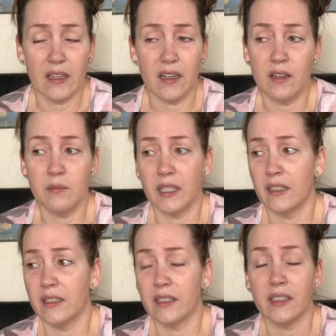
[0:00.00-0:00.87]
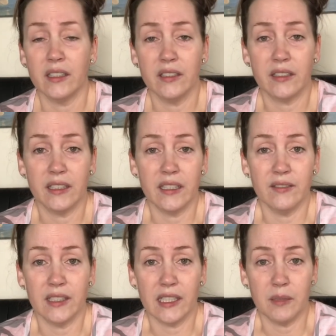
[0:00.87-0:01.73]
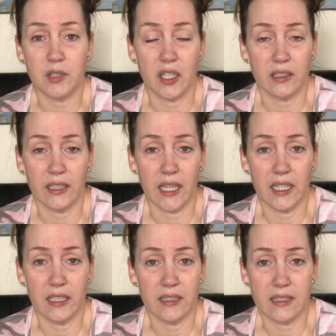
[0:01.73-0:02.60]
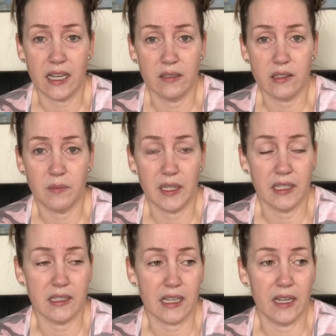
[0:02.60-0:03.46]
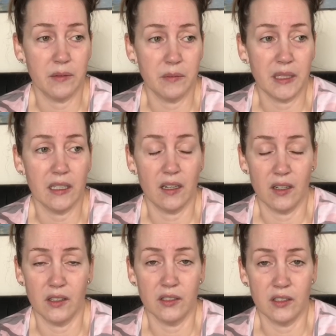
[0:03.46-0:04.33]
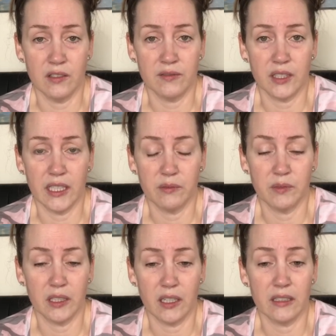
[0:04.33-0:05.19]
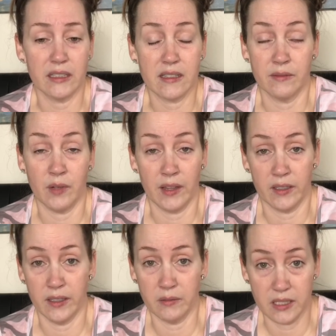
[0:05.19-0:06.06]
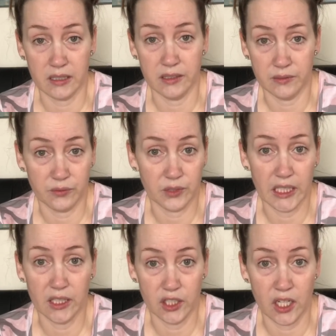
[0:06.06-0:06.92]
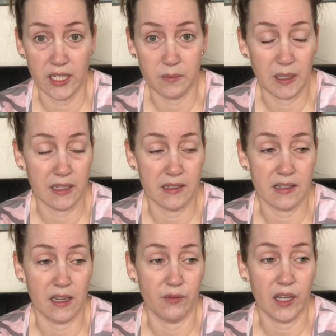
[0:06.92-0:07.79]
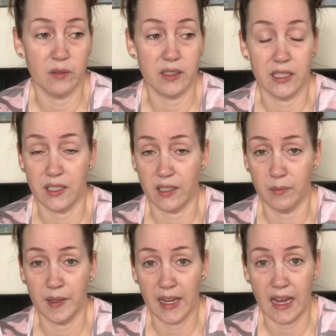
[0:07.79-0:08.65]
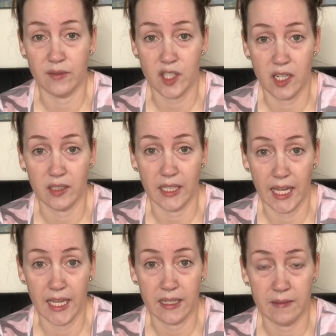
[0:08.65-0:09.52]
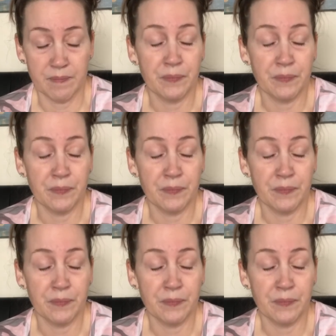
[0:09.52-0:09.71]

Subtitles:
oh my God, you couldn't even keep chocolate cake in this house, because I would be all over it, regardless of whether it was gluten-free or not. Because if I was determined to have chocolate cake,